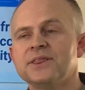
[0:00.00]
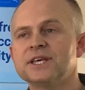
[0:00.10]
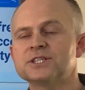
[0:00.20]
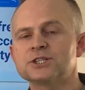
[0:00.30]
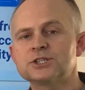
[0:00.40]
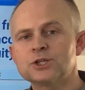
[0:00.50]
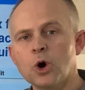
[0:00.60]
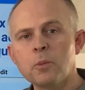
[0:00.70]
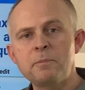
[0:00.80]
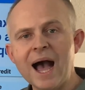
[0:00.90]
This is
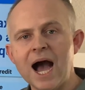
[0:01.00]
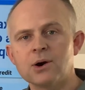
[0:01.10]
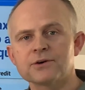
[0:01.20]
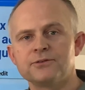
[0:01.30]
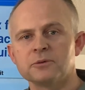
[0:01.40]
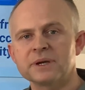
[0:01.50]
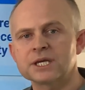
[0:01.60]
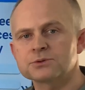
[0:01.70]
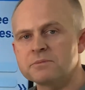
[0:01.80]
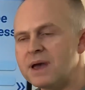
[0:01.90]
so powerful
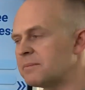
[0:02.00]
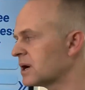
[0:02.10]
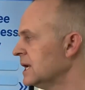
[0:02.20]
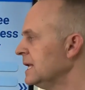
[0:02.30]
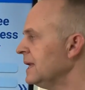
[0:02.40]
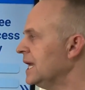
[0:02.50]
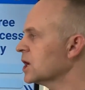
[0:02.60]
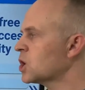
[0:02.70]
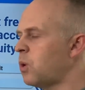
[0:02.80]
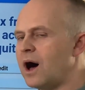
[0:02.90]
because remember, in
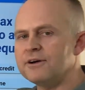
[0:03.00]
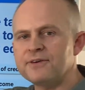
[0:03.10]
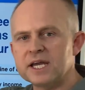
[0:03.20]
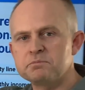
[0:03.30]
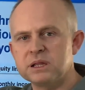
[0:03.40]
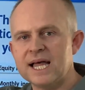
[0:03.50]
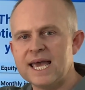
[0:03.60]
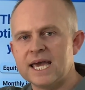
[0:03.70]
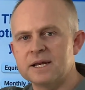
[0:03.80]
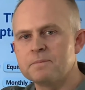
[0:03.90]
a qualified
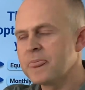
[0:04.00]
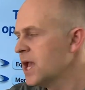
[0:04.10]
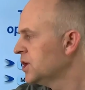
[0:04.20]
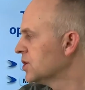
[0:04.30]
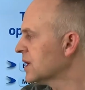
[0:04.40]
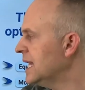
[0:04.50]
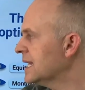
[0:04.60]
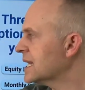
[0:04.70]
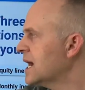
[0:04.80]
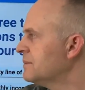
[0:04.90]
plan, your
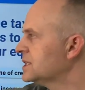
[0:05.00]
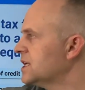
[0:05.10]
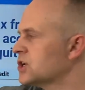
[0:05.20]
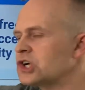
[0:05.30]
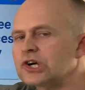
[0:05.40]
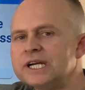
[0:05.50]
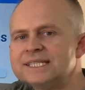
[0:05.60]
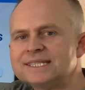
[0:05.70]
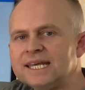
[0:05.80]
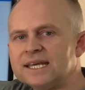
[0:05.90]
income is
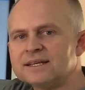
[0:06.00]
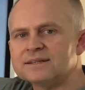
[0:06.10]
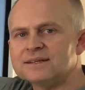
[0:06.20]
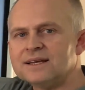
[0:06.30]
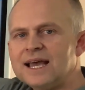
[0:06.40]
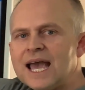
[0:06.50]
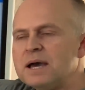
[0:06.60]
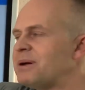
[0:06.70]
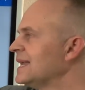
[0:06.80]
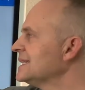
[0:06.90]
increasing,
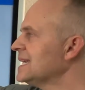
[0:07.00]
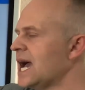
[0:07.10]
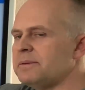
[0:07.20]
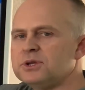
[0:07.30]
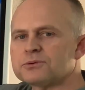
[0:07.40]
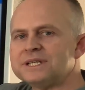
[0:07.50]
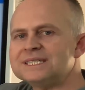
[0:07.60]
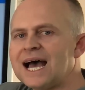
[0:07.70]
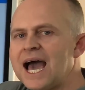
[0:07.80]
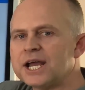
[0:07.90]
and by the time you
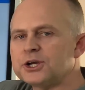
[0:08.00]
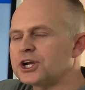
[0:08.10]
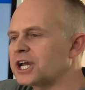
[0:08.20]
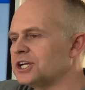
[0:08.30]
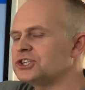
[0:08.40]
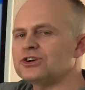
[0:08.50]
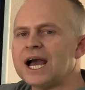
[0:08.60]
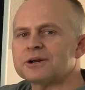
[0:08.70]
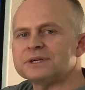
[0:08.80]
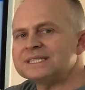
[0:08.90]
retire, you're going to
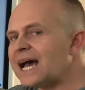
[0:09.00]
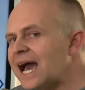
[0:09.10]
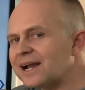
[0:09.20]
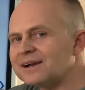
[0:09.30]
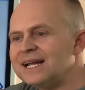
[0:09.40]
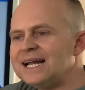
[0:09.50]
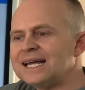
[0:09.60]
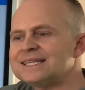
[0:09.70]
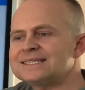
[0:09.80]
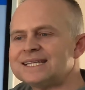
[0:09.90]
try to retire
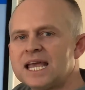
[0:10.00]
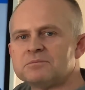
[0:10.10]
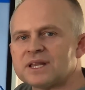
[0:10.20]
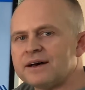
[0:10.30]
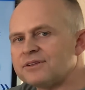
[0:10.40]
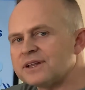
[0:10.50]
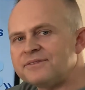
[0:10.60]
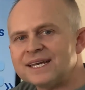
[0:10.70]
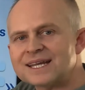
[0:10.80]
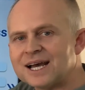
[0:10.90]
at the same level
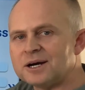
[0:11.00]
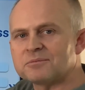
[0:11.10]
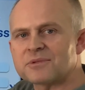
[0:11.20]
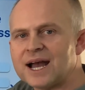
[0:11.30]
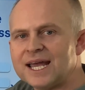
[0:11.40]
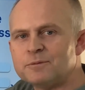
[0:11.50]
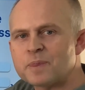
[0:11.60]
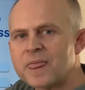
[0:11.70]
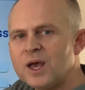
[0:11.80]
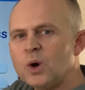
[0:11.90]
of income, right?
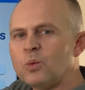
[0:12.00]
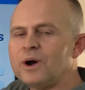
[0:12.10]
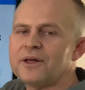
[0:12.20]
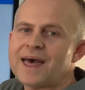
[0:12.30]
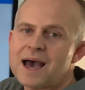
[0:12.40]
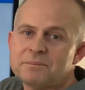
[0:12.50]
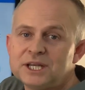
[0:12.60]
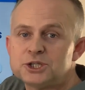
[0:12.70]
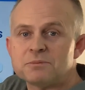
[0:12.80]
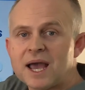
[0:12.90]
Well, that
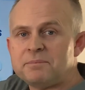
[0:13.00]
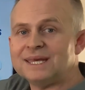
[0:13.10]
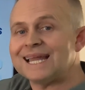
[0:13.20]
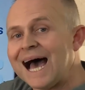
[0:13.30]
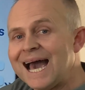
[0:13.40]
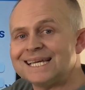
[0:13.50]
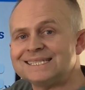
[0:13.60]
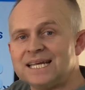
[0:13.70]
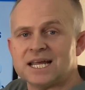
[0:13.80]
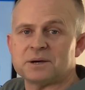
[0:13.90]
means you might be in the
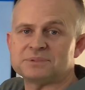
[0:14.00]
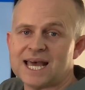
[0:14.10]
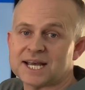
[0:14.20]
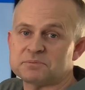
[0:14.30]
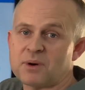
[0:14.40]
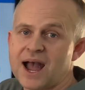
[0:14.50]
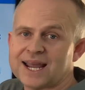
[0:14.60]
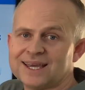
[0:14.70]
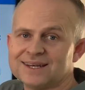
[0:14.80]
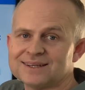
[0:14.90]
highest income tax
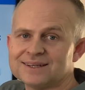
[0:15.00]
bracket.